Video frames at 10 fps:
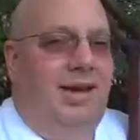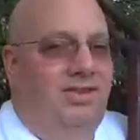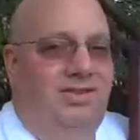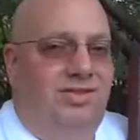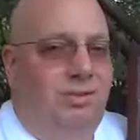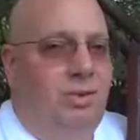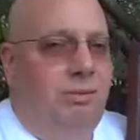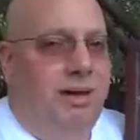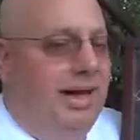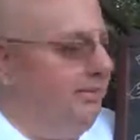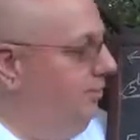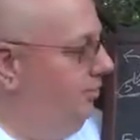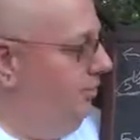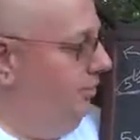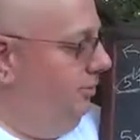has zero
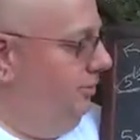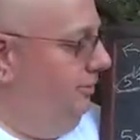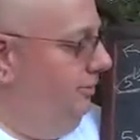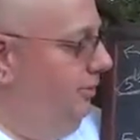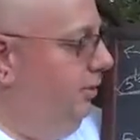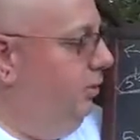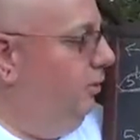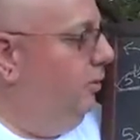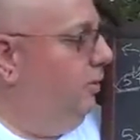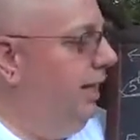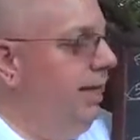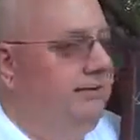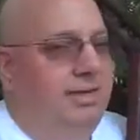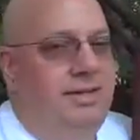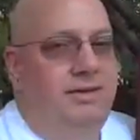magnitude. What we
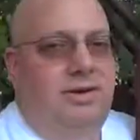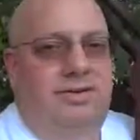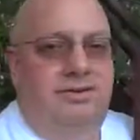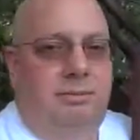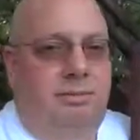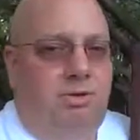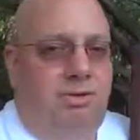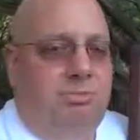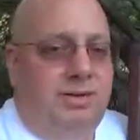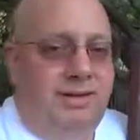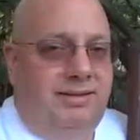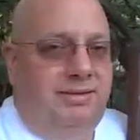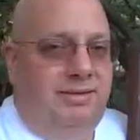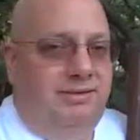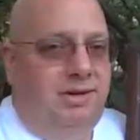have here is the
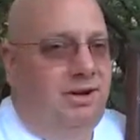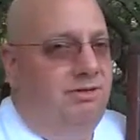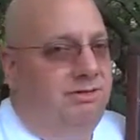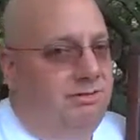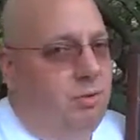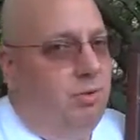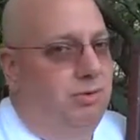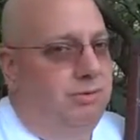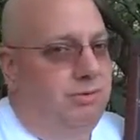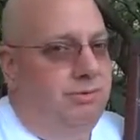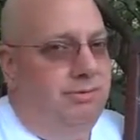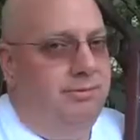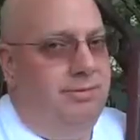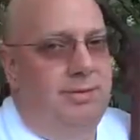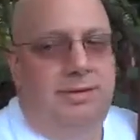multiplicative of force.
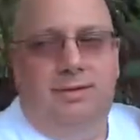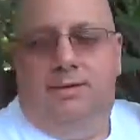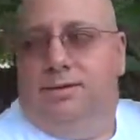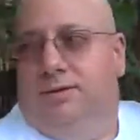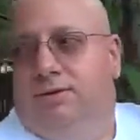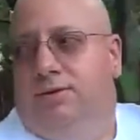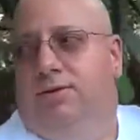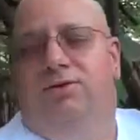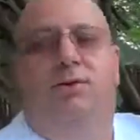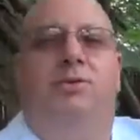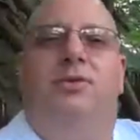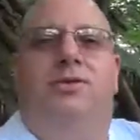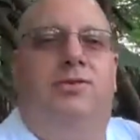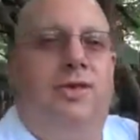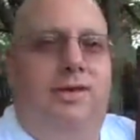There is no
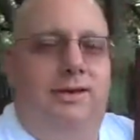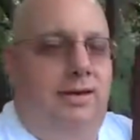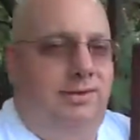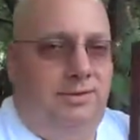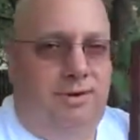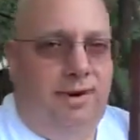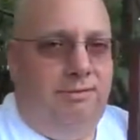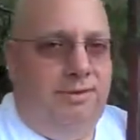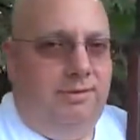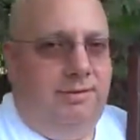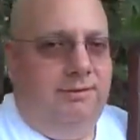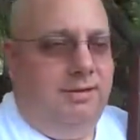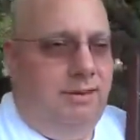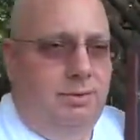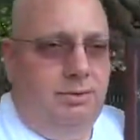such thing as gravity.
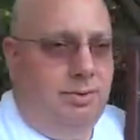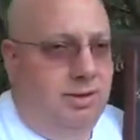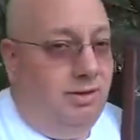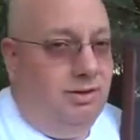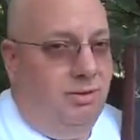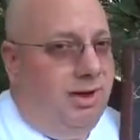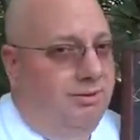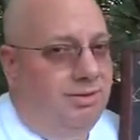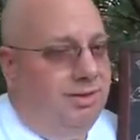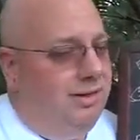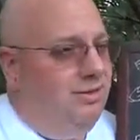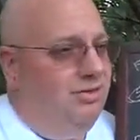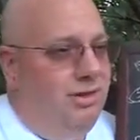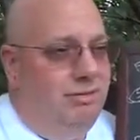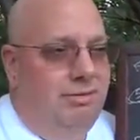That which we call gravity
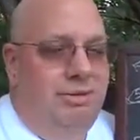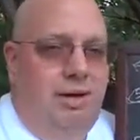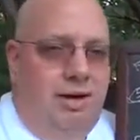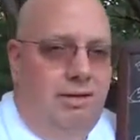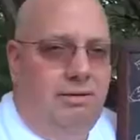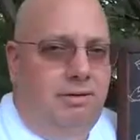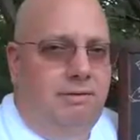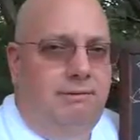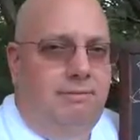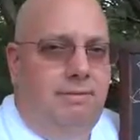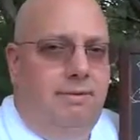is nothing other